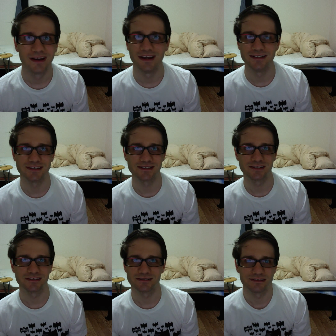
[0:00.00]

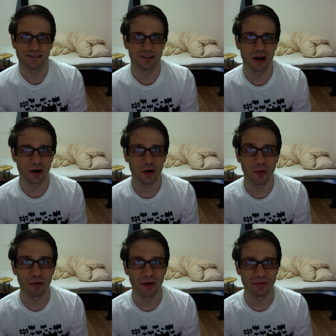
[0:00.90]
it's not at all
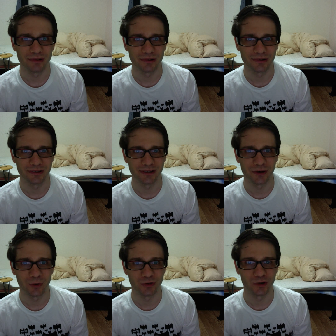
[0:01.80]
popular and they
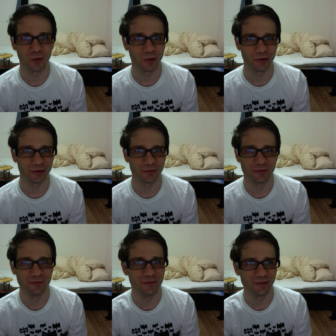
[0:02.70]
only ordered
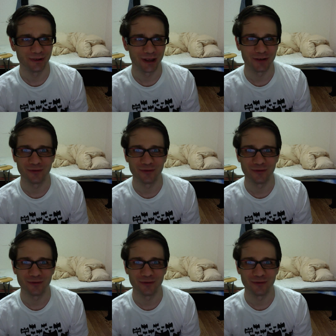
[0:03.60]
like